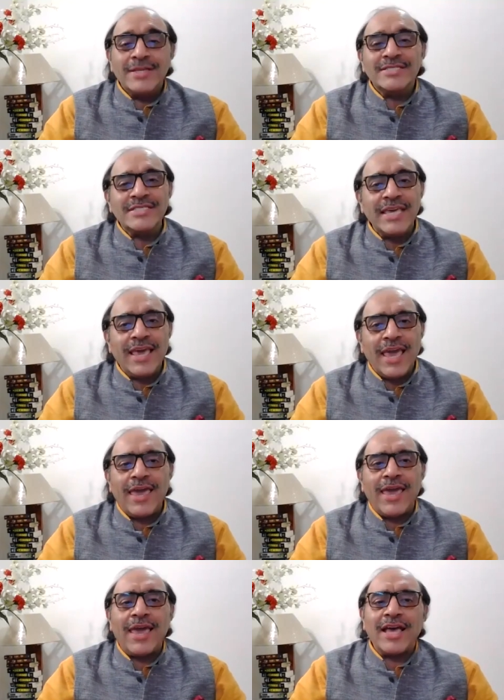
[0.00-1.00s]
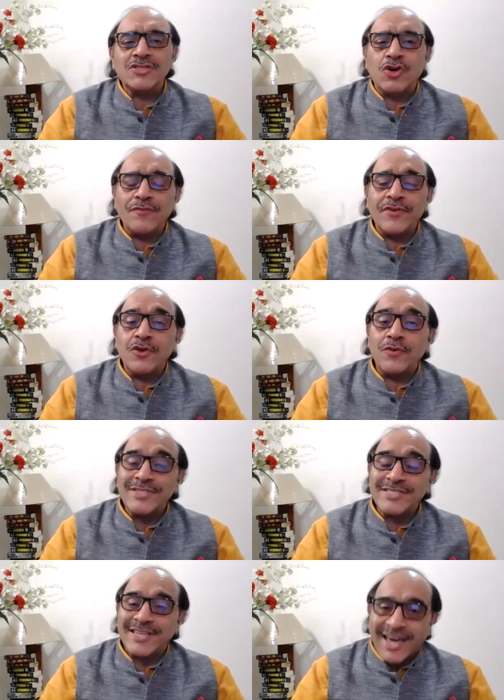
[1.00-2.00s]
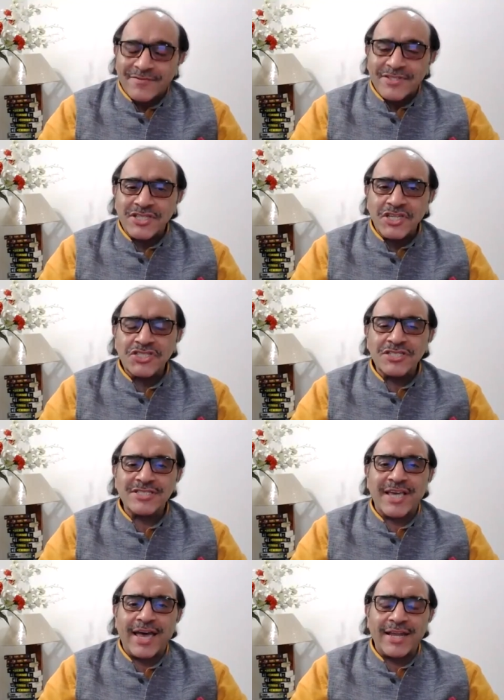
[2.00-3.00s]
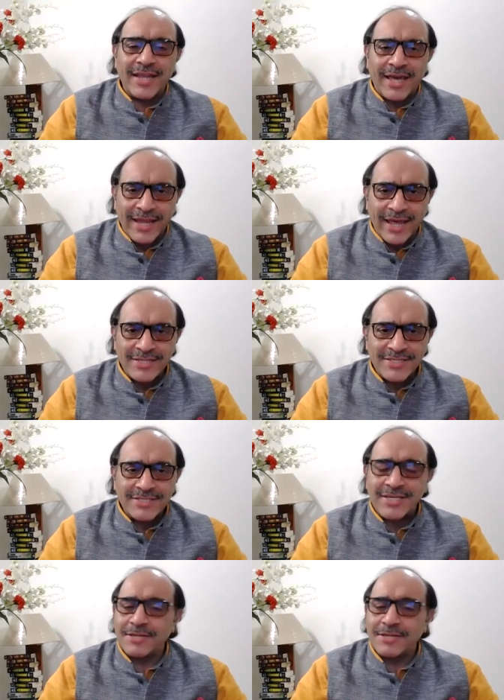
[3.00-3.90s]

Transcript: CAA, as all of you know, is Conversations and Analysis,